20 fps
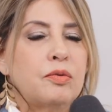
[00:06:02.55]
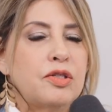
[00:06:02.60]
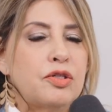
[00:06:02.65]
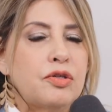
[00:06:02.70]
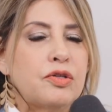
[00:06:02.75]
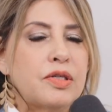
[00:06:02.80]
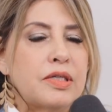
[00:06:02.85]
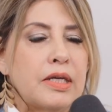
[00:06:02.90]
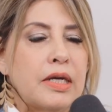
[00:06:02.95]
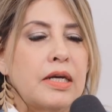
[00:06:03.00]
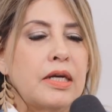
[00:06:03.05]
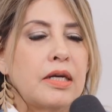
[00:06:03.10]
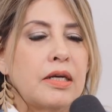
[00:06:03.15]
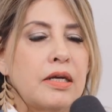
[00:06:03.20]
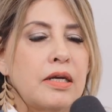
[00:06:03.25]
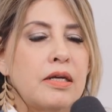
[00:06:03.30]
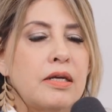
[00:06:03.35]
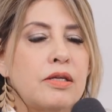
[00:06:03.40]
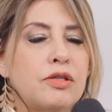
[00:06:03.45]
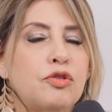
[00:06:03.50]
What you're saying
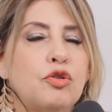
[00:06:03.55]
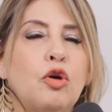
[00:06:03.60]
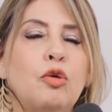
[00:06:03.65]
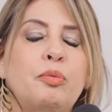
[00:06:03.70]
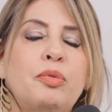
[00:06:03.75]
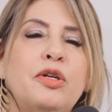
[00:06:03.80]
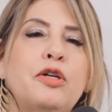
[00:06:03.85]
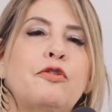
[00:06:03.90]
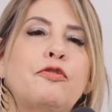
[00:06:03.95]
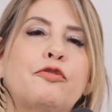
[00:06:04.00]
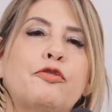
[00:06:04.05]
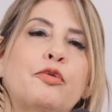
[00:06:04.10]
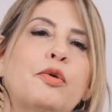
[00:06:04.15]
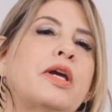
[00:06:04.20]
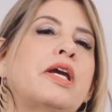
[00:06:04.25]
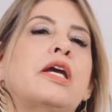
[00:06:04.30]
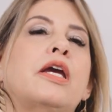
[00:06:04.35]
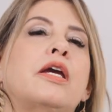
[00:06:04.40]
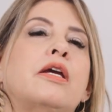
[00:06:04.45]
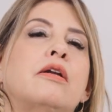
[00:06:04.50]
is don't be
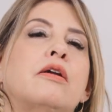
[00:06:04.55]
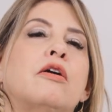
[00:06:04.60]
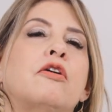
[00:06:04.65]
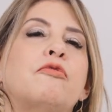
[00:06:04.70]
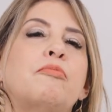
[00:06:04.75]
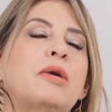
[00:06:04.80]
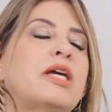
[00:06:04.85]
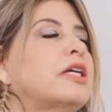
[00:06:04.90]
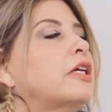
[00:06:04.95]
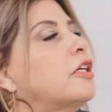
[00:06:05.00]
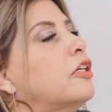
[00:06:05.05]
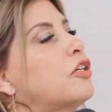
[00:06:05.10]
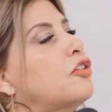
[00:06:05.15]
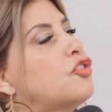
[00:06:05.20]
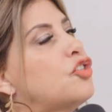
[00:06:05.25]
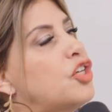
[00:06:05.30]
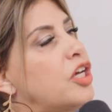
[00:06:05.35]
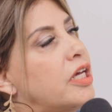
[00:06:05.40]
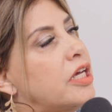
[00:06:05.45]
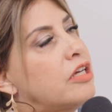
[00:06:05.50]
afraid of making a
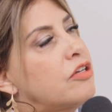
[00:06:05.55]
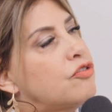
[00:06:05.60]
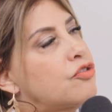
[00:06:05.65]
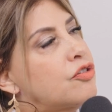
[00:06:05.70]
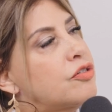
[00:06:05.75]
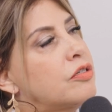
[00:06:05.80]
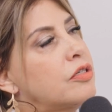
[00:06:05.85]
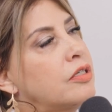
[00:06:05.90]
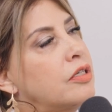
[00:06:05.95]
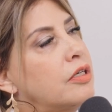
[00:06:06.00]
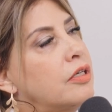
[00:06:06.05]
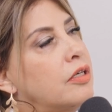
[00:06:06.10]
change.